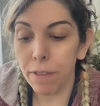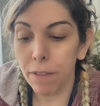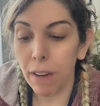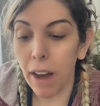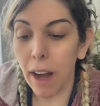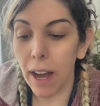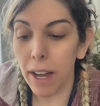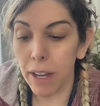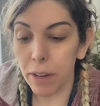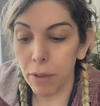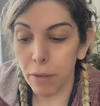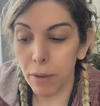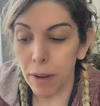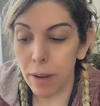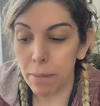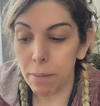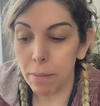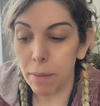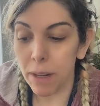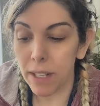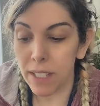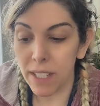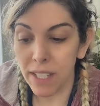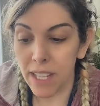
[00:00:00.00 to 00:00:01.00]
In
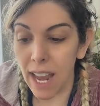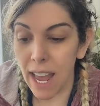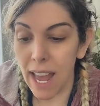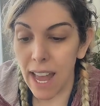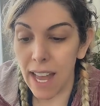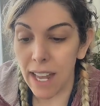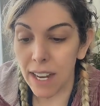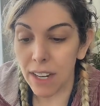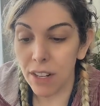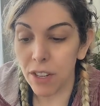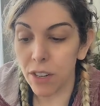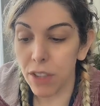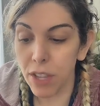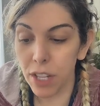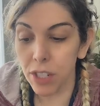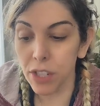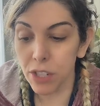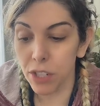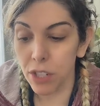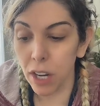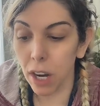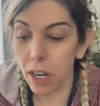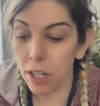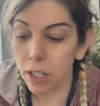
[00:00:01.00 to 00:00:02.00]
fire it must
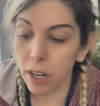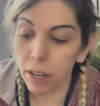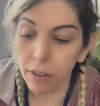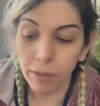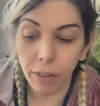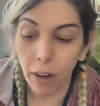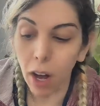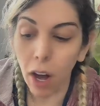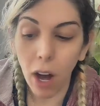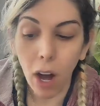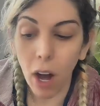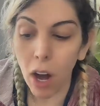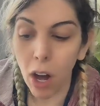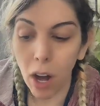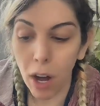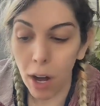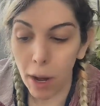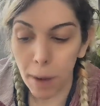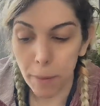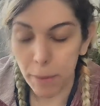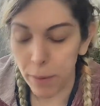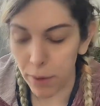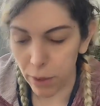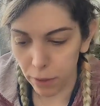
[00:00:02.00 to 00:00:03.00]
end. The son of
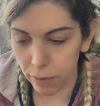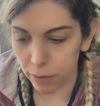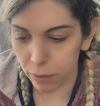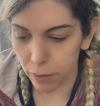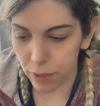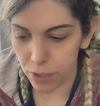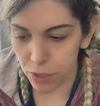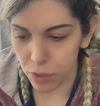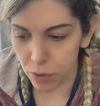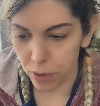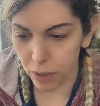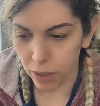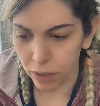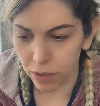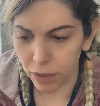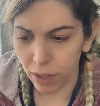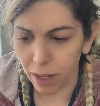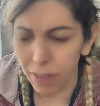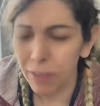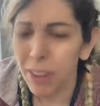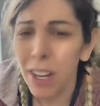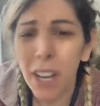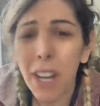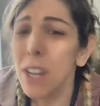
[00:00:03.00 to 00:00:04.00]
Hob. Her voice
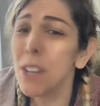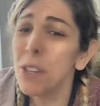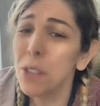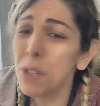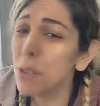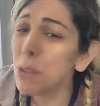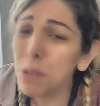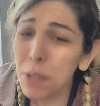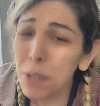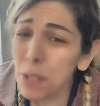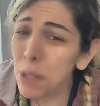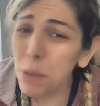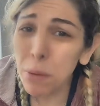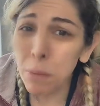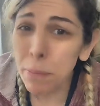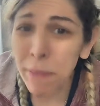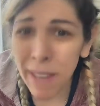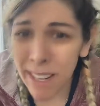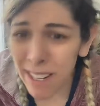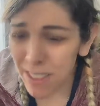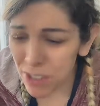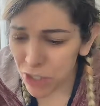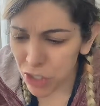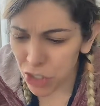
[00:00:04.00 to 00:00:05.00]
trailed off. Do
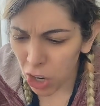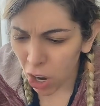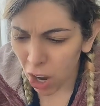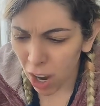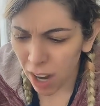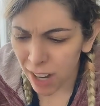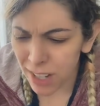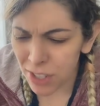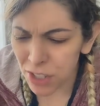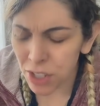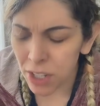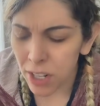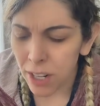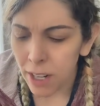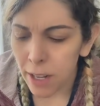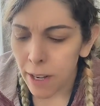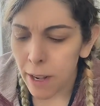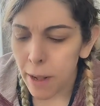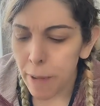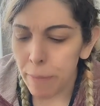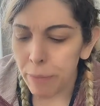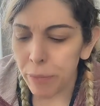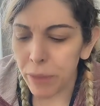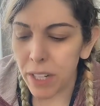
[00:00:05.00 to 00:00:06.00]
you mean
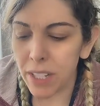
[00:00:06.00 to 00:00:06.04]
Josh?